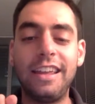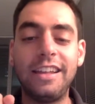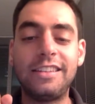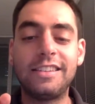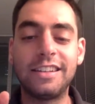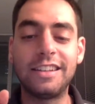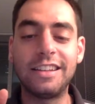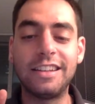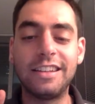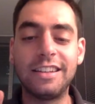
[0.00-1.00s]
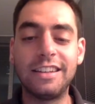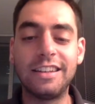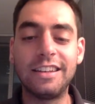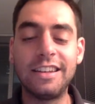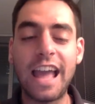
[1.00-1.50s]
It's
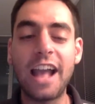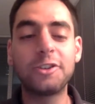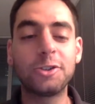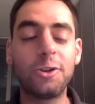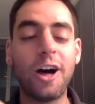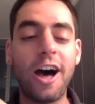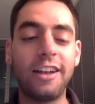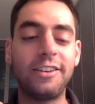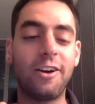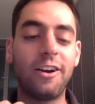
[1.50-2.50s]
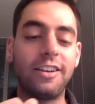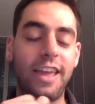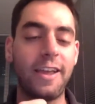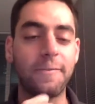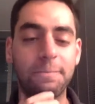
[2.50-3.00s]
National Hot Dog
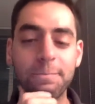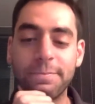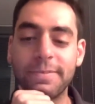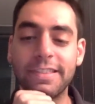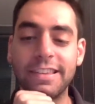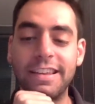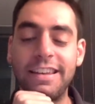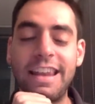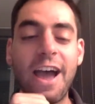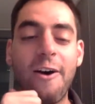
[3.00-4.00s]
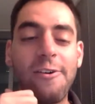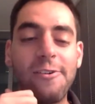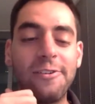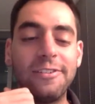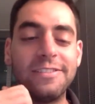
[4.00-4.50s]
Day.
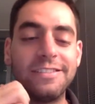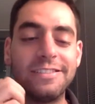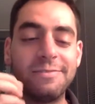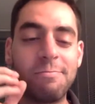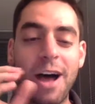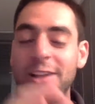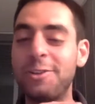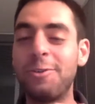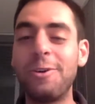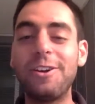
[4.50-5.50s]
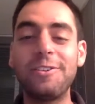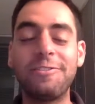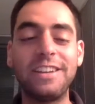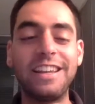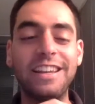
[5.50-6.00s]
Now, my Twitter
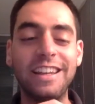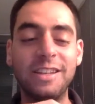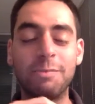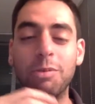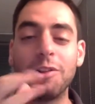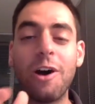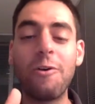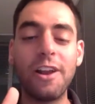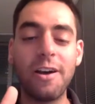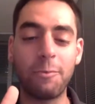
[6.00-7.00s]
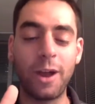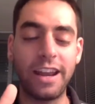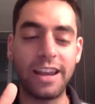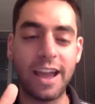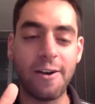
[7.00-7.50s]
feed is blowing up
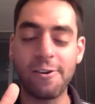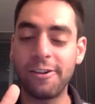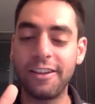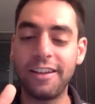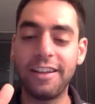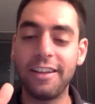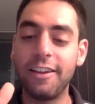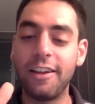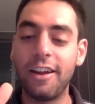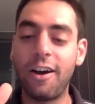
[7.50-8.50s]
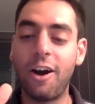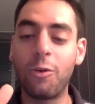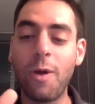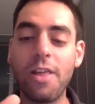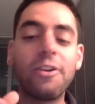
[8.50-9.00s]
right now
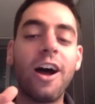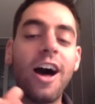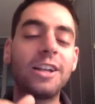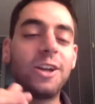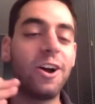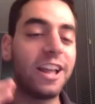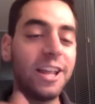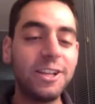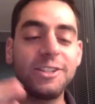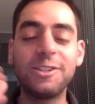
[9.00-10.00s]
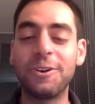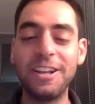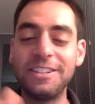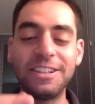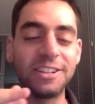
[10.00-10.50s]
on whether a hot dog is or
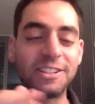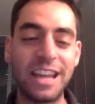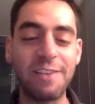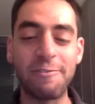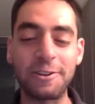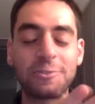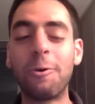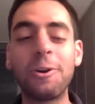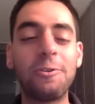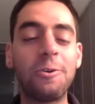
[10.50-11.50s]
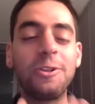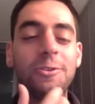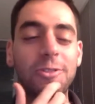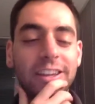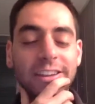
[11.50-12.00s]
isn't a sandwich. What do
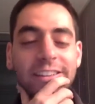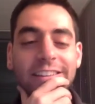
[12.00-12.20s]
you think?